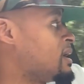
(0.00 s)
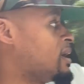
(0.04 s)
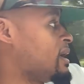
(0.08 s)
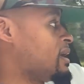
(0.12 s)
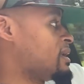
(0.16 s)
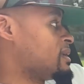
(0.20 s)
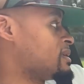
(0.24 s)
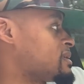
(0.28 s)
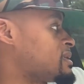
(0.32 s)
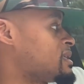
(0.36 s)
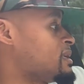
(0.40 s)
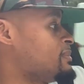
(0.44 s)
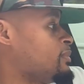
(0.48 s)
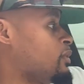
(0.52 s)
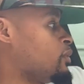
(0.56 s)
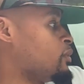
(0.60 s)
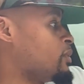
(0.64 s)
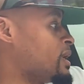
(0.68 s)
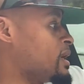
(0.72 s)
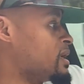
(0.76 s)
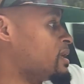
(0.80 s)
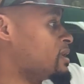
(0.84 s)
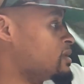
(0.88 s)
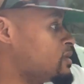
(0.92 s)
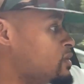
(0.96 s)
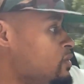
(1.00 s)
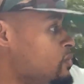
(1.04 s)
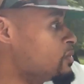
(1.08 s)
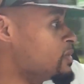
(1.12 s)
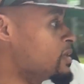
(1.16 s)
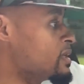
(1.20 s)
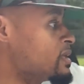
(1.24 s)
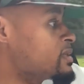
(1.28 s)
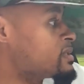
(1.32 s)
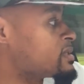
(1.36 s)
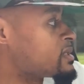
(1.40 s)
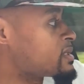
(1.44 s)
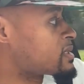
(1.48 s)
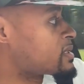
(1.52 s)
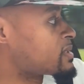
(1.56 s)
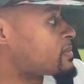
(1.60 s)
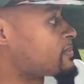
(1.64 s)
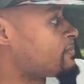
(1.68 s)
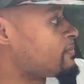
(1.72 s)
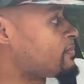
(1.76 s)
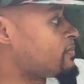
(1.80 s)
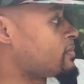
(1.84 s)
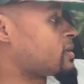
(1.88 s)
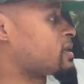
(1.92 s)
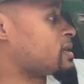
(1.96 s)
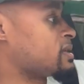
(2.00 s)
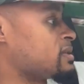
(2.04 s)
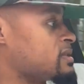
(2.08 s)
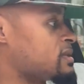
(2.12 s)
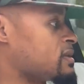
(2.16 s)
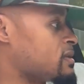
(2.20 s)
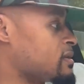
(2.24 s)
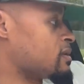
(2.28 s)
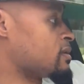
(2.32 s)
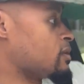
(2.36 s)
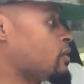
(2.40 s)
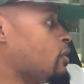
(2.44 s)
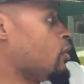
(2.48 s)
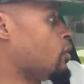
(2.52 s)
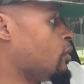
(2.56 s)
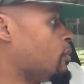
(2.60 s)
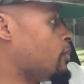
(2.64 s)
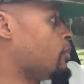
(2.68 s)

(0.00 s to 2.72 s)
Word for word: And a simple way to do this, because the, the whole